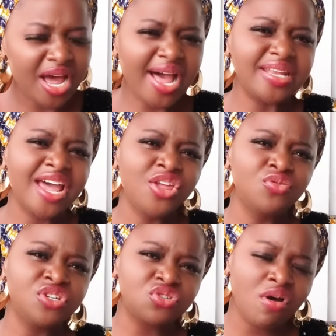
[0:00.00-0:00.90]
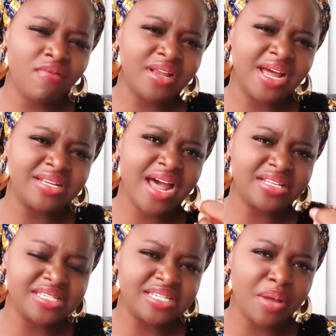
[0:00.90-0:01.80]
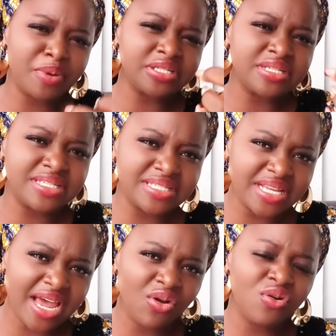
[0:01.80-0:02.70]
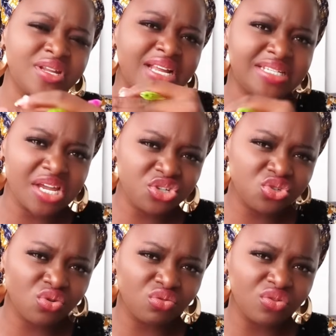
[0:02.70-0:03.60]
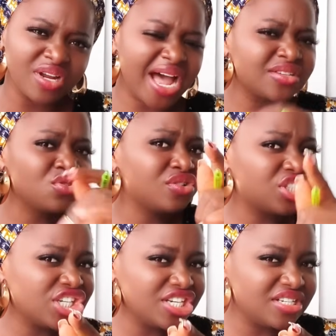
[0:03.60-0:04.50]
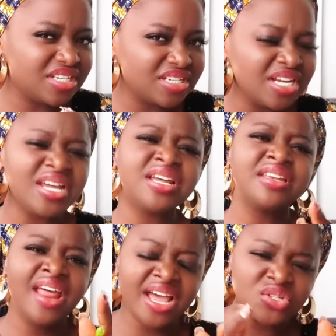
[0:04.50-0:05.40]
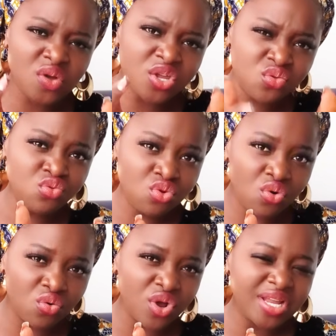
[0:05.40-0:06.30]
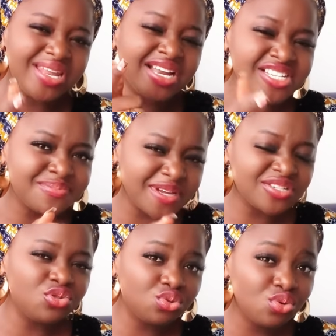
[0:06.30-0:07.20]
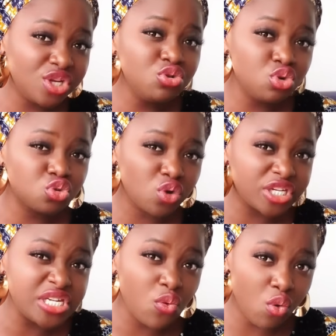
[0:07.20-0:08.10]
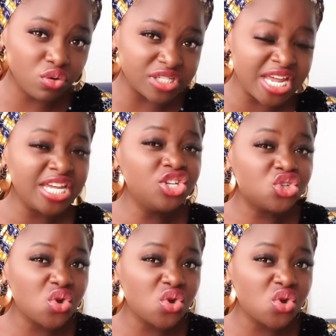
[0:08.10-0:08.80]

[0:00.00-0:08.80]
and then you discover that that thing that person said under tension has not changed. That is why you know that this person truly knows what he wants. In